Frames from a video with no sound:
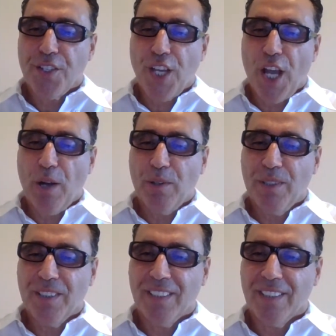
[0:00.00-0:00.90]
So
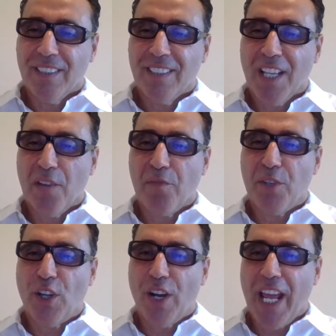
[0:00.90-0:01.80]
if
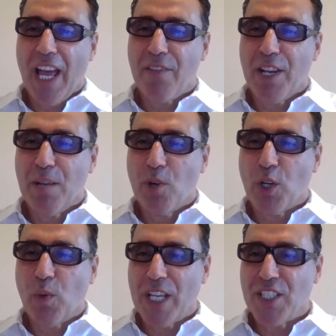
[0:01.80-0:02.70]
we don't have any
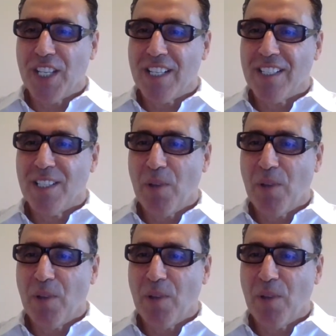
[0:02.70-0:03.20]
more questions,